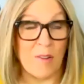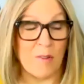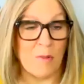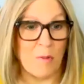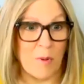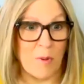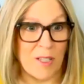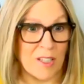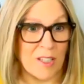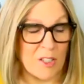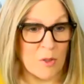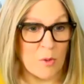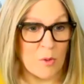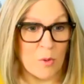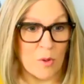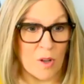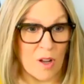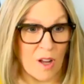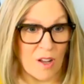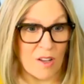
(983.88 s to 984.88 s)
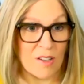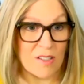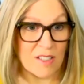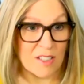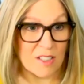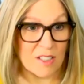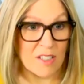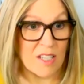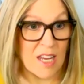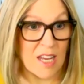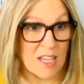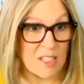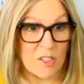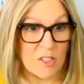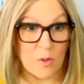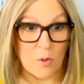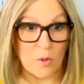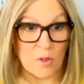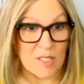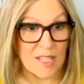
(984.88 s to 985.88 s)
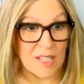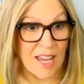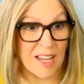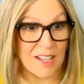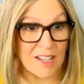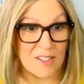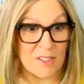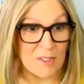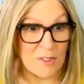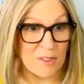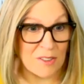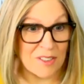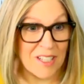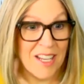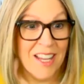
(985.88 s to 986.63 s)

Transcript: when the school calls and school's canceled.